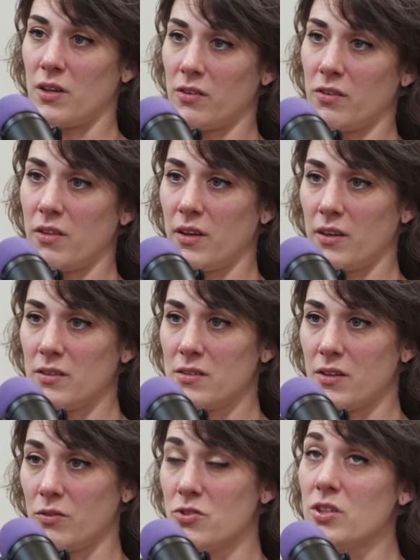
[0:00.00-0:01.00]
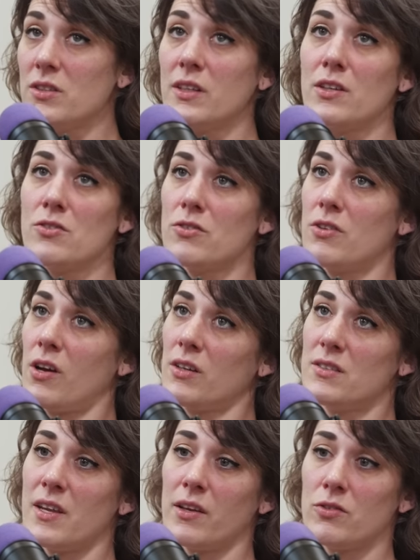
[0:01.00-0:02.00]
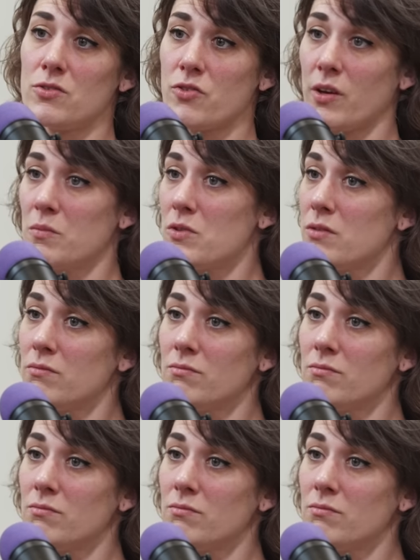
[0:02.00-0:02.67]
of other mm-hmm. things. So just get your dog's nails trimmed.